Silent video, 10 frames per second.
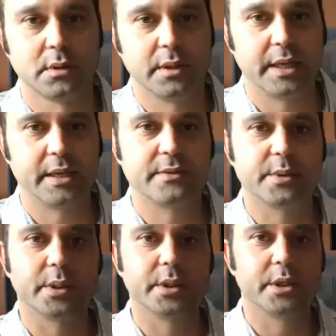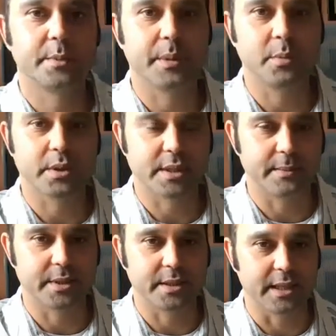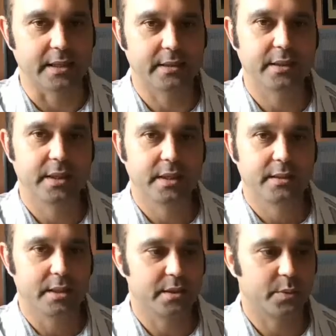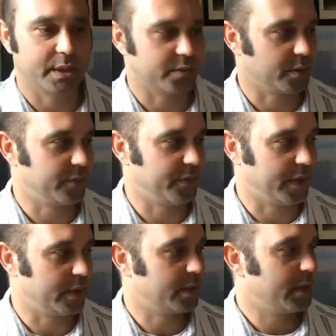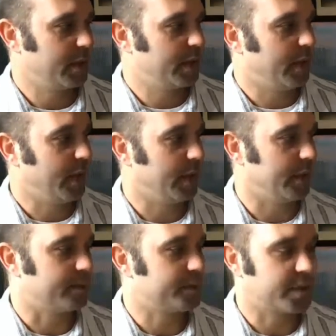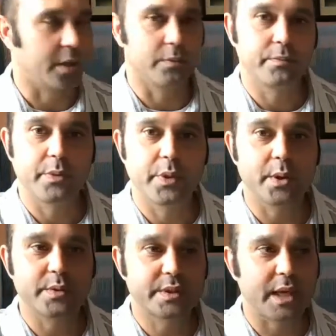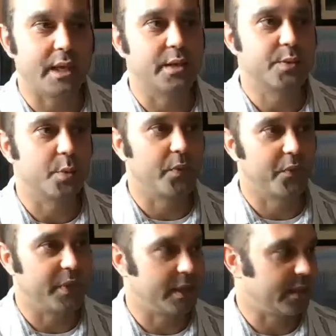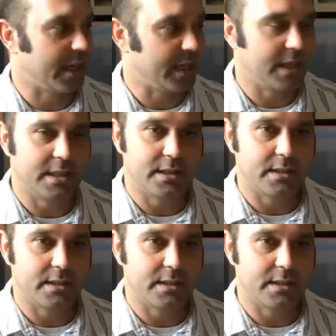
That gives you a little bit more time to think. Either way, it's really fun. So those scales will fit any